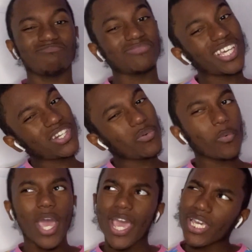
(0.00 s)
in a
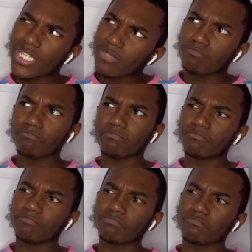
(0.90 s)
way,
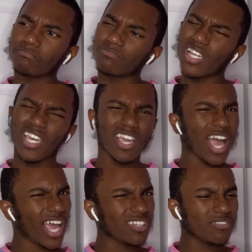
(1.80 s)
it kind of